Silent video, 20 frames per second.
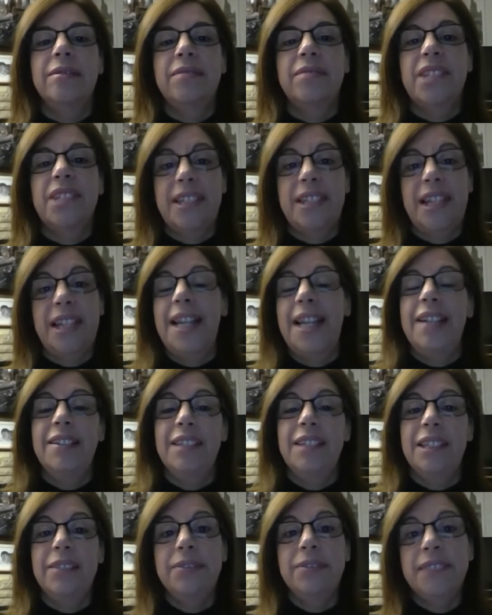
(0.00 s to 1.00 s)
to say how
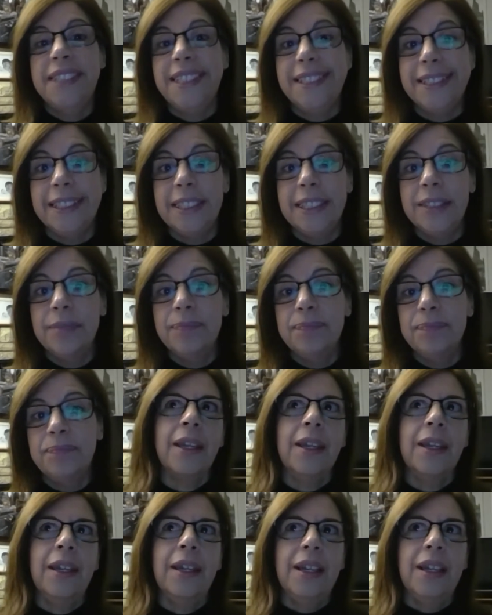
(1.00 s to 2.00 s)
they're feeling,
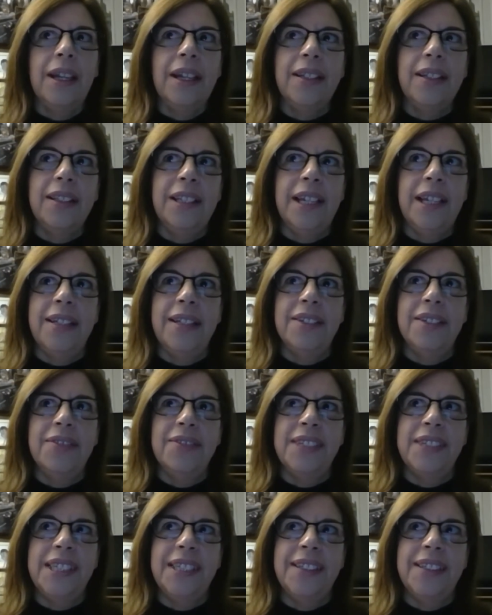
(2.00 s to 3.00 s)
at the end of
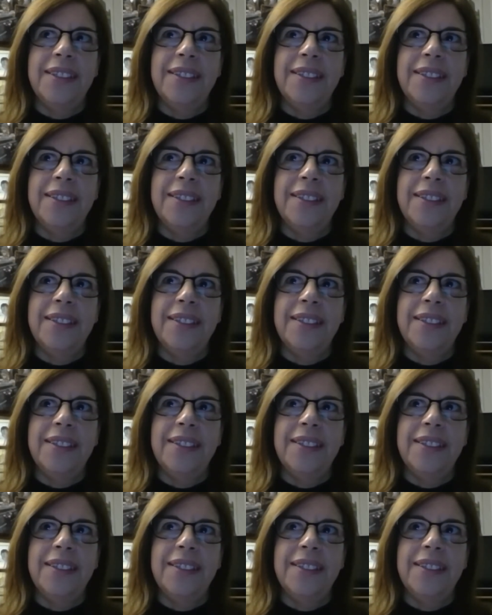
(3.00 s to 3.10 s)
it,